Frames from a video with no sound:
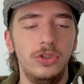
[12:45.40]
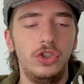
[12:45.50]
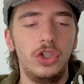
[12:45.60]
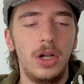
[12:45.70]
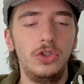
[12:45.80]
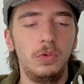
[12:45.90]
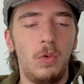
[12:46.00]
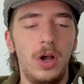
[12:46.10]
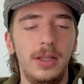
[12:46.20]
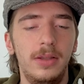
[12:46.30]
Judge,
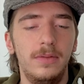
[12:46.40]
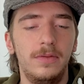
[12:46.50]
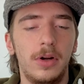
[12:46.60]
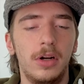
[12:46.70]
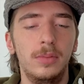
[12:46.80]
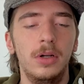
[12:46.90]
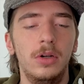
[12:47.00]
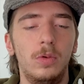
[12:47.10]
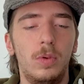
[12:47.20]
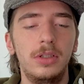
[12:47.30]
1, verb,
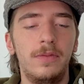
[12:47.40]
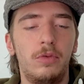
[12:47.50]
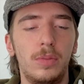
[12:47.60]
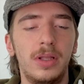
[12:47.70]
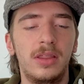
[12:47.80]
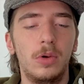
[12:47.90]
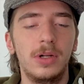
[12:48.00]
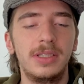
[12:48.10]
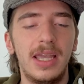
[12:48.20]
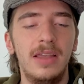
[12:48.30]
1, to form an
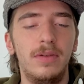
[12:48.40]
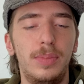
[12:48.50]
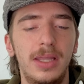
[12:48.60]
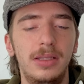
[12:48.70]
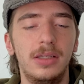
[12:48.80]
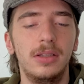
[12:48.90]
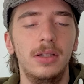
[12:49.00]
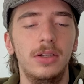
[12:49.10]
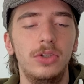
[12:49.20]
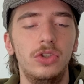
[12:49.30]
authoritative opinion.
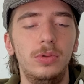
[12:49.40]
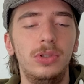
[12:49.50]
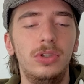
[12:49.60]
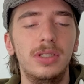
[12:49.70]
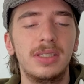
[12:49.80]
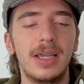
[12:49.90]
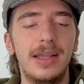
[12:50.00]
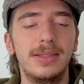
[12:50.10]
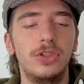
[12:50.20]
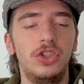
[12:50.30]
2, to
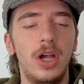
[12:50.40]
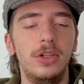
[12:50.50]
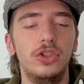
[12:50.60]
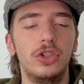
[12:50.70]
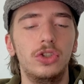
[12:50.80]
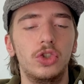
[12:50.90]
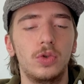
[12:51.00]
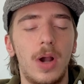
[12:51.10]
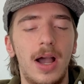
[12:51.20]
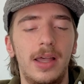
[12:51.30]
decide as a judge,
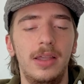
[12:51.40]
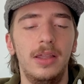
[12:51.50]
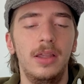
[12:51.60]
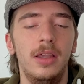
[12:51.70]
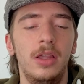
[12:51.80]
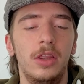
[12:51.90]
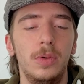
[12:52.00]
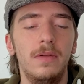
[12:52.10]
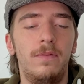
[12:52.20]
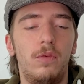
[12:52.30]
try.
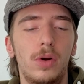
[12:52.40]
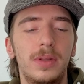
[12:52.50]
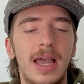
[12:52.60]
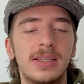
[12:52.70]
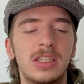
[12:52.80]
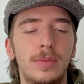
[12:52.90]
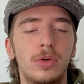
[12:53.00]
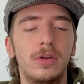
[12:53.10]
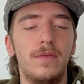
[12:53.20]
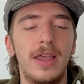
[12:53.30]
3, to form an
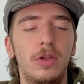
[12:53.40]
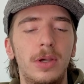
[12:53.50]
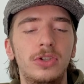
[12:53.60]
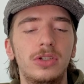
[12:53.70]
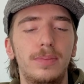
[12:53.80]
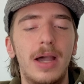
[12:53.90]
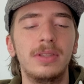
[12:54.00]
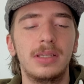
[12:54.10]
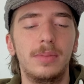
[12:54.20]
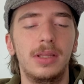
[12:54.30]
estimate or evaluation
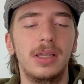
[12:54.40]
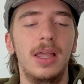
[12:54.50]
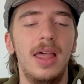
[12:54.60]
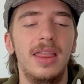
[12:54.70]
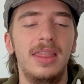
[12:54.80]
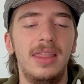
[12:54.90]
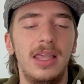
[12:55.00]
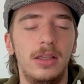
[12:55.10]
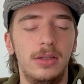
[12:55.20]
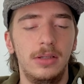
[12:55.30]
about something,
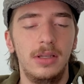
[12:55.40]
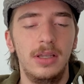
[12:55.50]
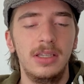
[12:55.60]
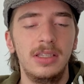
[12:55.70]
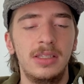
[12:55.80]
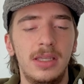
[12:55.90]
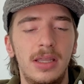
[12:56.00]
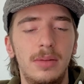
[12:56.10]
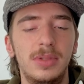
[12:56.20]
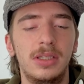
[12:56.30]
think.
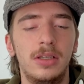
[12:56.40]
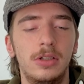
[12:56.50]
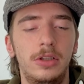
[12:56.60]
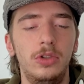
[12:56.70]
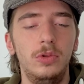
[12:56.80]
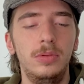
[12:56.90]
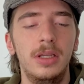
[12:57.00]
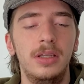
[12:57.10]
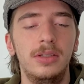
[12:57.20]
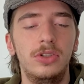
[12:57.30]
Synonyms:
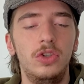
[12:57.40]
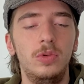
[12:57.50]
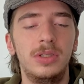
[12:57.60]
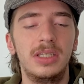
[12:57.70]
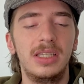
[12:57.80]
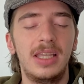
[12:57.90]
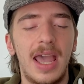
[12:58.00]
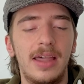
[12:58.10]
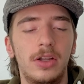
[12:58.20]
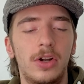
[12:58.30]
conclude, deduce,
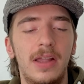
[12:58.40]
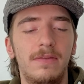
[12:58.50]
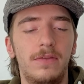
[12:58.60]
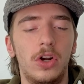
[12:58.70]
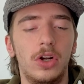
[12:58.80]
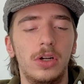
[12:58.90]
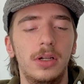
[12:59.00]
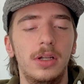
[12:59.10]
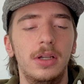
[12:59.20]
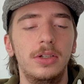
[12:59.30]
gather, infer.
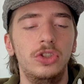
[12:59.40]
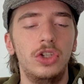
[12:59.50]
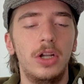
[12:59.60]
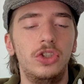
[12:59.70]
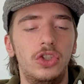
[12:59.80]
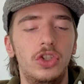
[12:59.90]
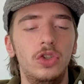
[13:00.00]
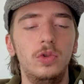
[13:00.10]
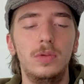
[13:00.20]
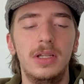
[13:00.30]
Judge,
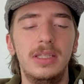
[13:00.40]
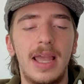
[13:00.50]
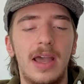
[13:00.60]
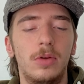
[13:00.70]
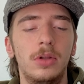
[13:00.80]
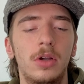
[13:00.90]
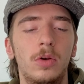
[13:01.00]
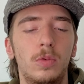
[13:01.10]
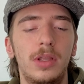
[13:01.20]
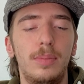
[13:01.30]
2, noun,
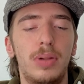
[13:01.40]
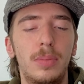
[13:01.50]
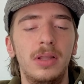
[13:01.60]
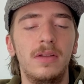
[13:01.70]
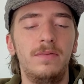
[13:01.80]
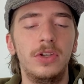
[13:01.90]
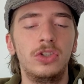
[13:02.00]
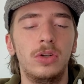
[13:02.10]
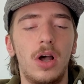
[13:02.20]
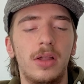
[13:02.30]
1, a public
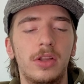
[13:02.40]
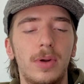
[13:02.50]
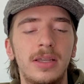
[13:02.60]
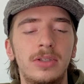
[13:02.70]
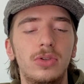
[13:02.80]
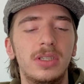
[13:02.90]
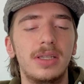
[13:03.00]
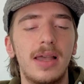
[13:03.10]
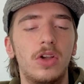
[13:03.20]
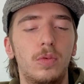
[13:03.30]
official authorized to
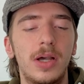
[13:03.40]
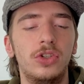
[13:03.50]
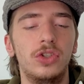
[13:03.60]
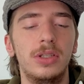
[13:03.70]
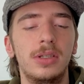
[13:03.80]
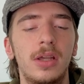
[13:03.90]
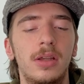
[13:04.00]
decide questions